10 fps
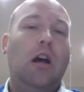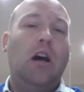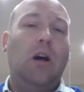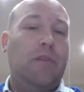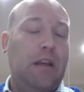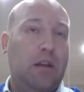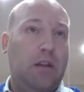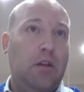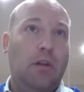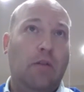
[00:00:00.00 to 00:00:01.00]
the
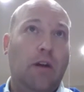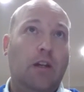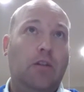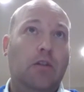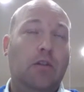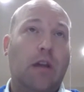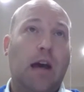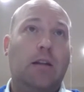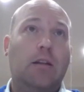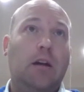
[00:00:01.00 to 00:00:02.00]
new innovations
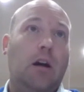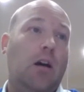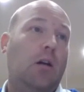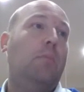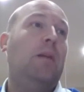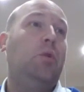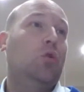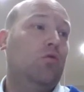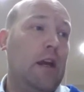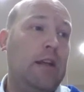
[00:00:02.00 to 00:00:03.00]
that are maybe
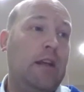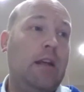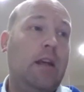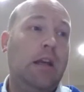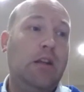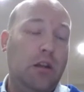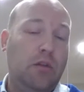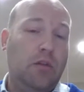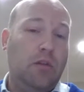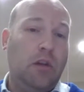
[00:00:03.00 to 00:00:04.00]
already in
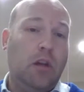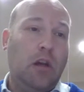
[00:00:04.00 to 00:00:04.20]
use